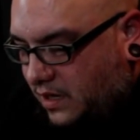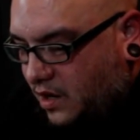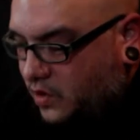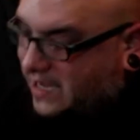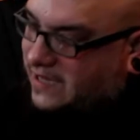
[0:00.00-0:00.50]

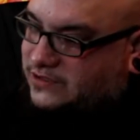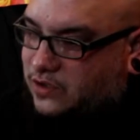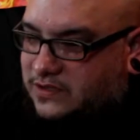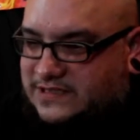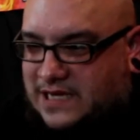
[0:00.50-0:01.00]
Okay,
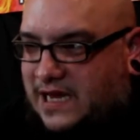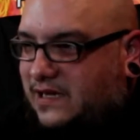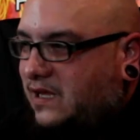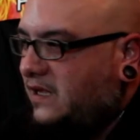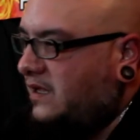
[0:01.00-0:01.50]
so it's
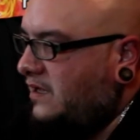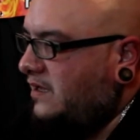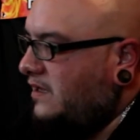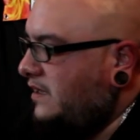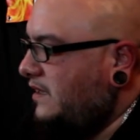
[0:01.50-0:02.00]
like
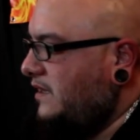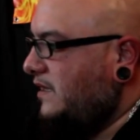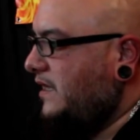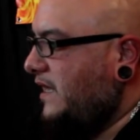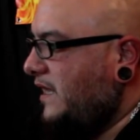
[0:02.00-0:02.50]

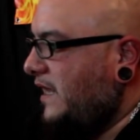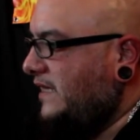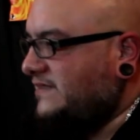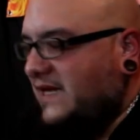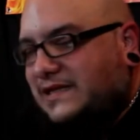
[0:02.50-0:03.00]

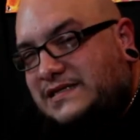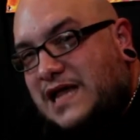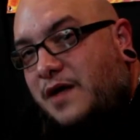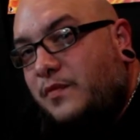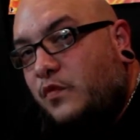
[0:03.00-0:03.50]
this
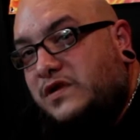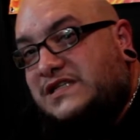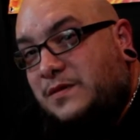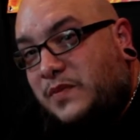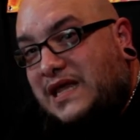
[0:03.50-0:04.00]
album wants
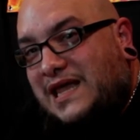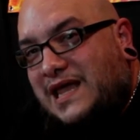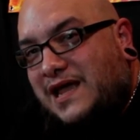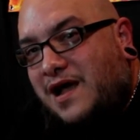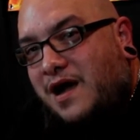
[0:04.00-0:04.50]
to be a
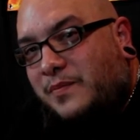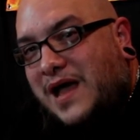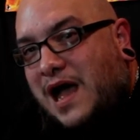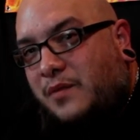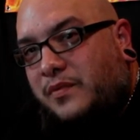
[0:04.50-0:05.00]
hip hop
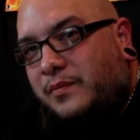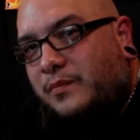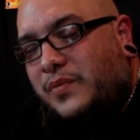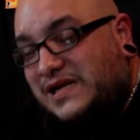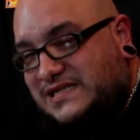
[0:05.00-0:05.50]
album,
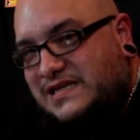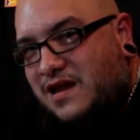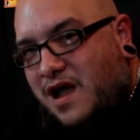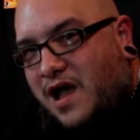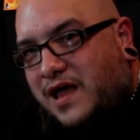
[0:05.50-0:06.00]
but it's
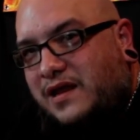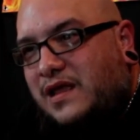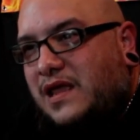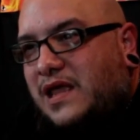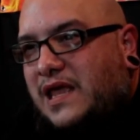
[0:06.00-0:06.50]
not.
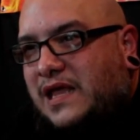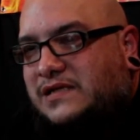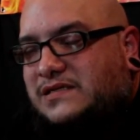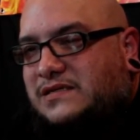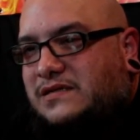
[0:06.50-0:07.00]

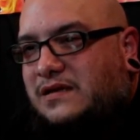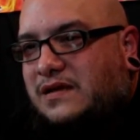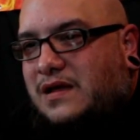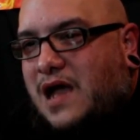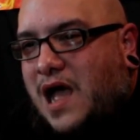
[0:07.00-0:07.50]

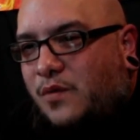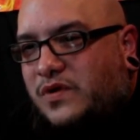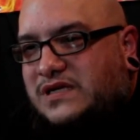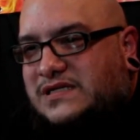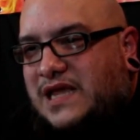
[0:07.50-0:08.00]
I
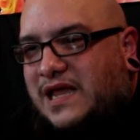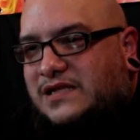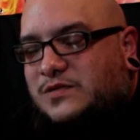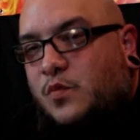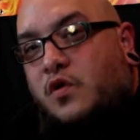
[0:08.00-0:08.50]
want to say
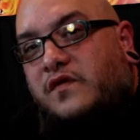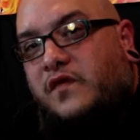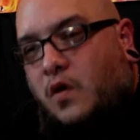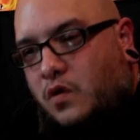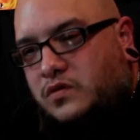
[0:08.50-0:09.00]
it's more
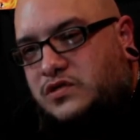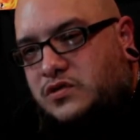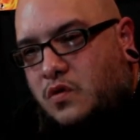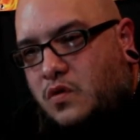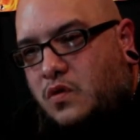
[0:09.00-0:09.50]
of old
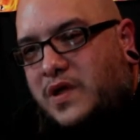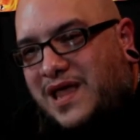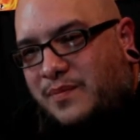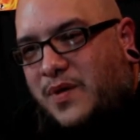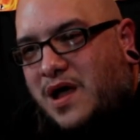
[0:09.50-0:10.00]
school
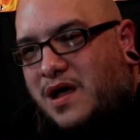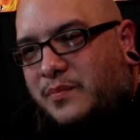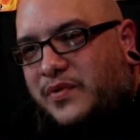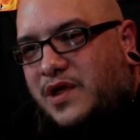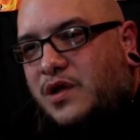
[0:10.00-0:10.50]
hip
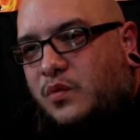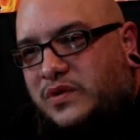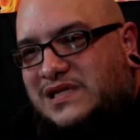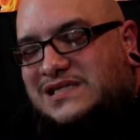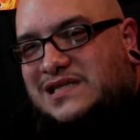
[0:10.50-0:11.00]
hop
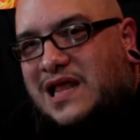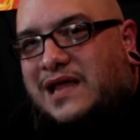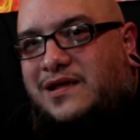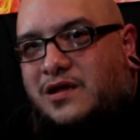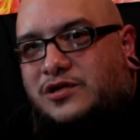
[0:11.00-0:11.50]
with a
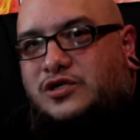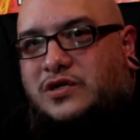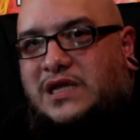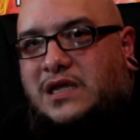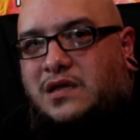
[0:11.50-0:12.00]
slight
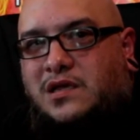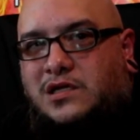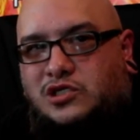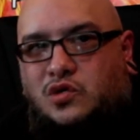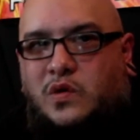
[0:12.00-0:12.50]
country
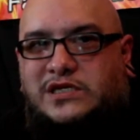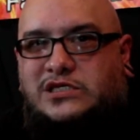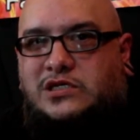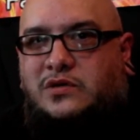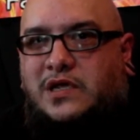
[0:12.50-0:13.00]

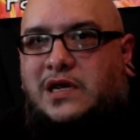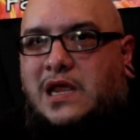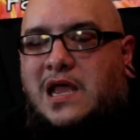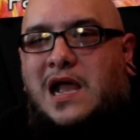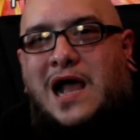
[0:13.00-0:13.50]
twist to it.
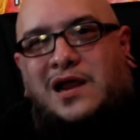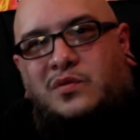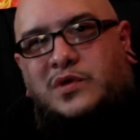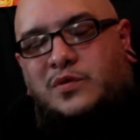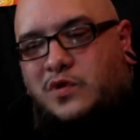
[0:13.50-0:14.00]
I
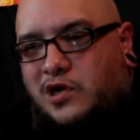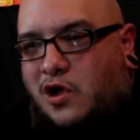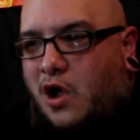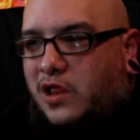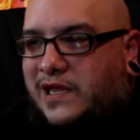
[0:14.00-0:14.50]
don't really want to
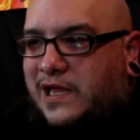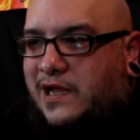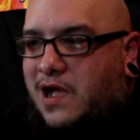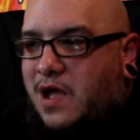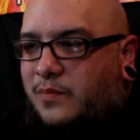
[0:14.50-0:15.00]
call it
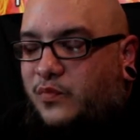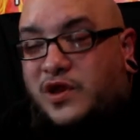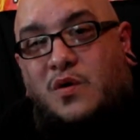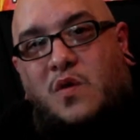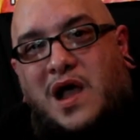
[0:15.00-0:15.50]
hip hop. You
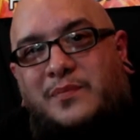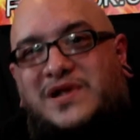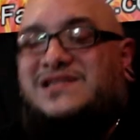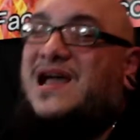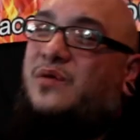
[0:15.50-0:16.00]
know why?
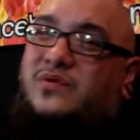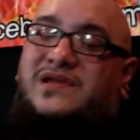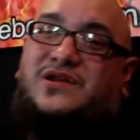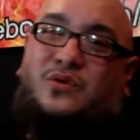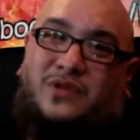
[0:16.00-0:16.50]
Because I
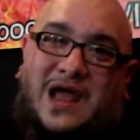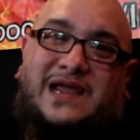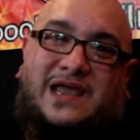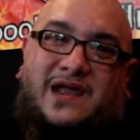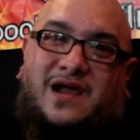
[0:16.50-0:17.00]
really don't
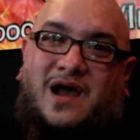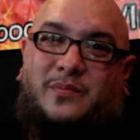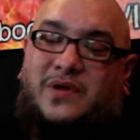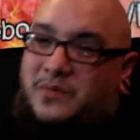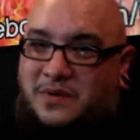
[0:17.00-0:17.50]
like hip
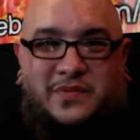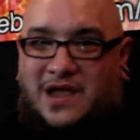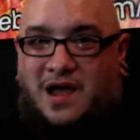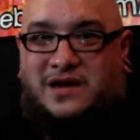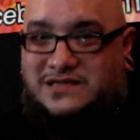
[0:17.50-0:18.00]
hop. I'm going to be
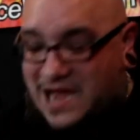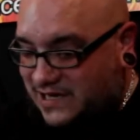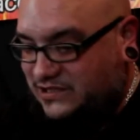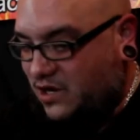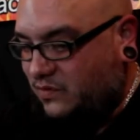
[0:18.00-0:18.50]
honest. I
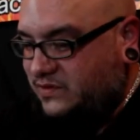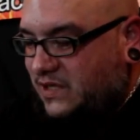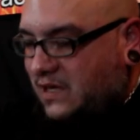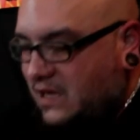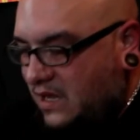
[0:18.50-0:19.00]
don't.
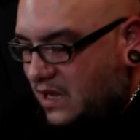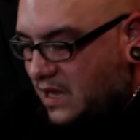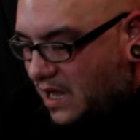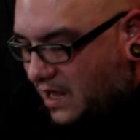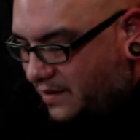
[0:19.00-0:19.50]

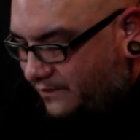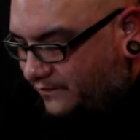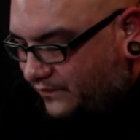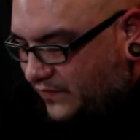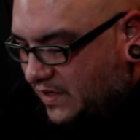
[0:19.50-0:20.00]

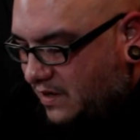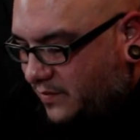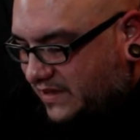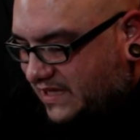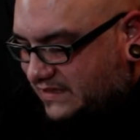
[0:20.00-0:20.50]

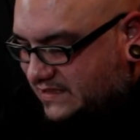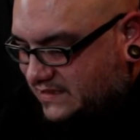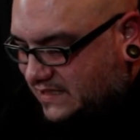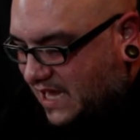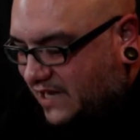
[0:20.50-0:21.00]
But this
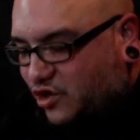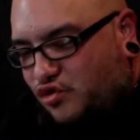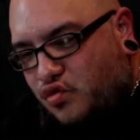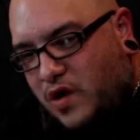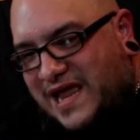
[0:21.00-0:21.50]
is like
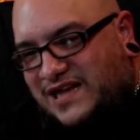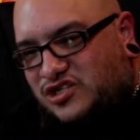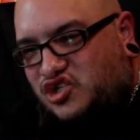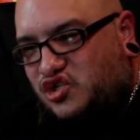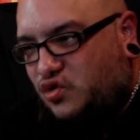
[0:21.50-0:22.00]
great
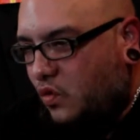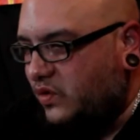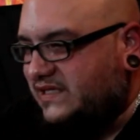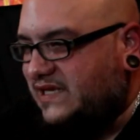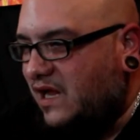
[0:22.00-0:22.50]

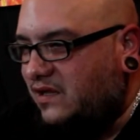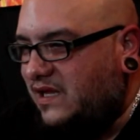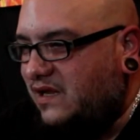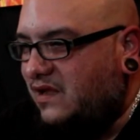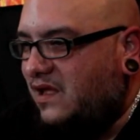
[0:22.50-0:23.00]

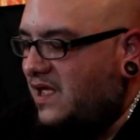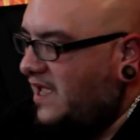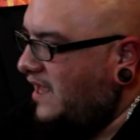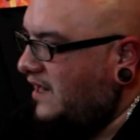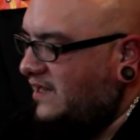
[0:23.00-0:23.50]
storytelling.
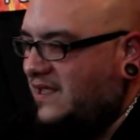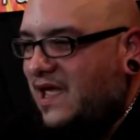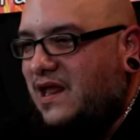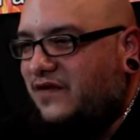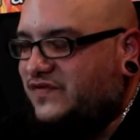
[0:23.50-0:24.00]
And
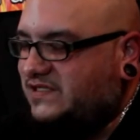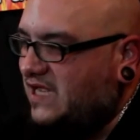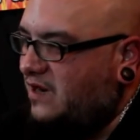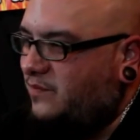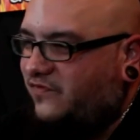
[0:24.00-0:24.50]
again, I've
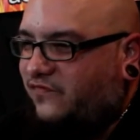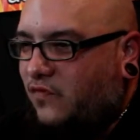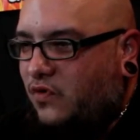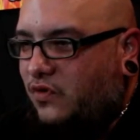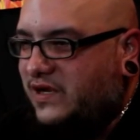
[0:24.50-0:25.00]
said it
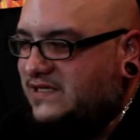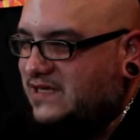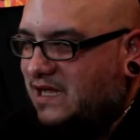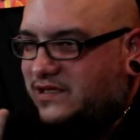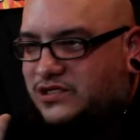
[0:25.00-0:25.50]
before, he's
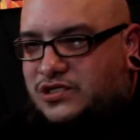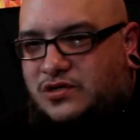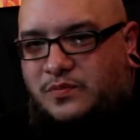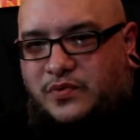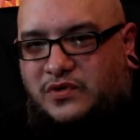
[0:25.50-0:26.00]
got this
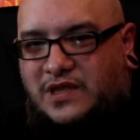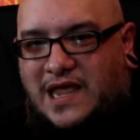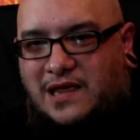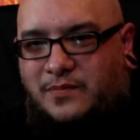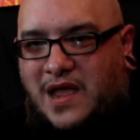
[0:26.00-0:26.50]
super
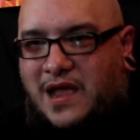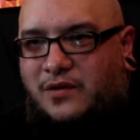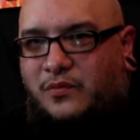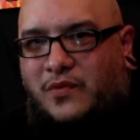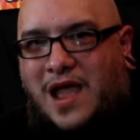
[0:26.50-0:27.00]
laid back
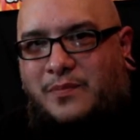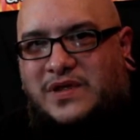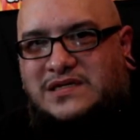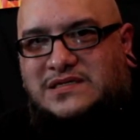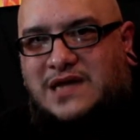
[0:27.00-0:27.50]

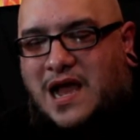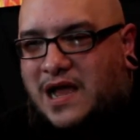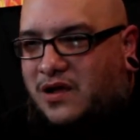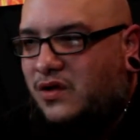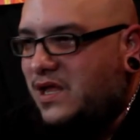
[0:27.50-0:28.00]
rapping
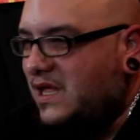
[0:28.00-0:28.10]
style.